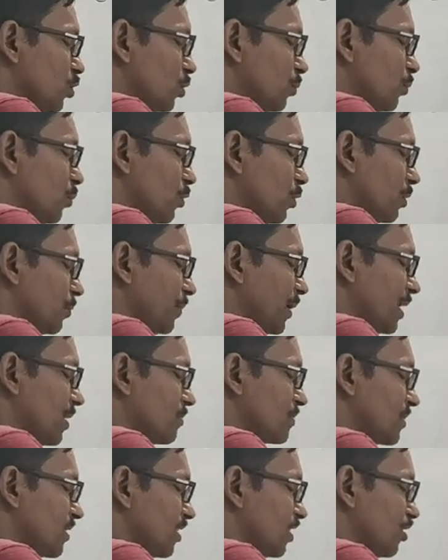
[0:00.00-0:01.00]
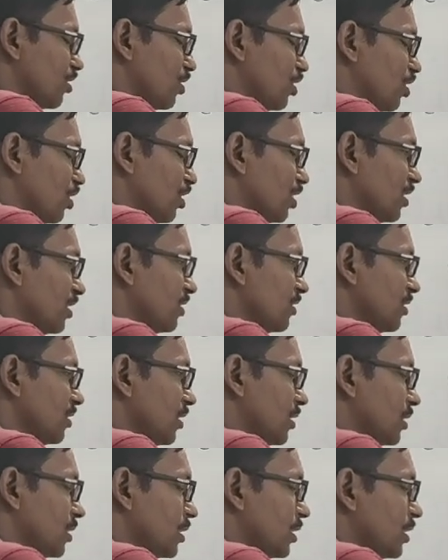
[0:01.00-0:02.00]
So 4 pi epsilon
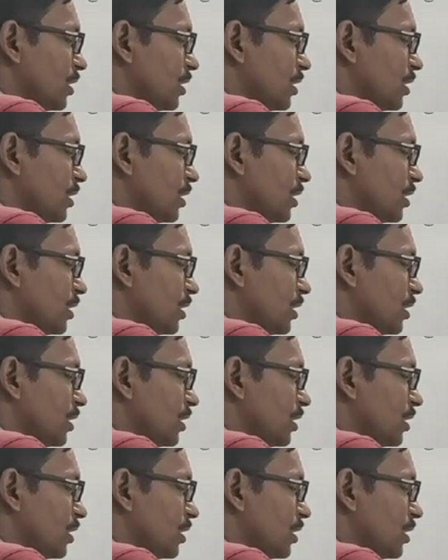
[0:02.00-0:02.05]
naught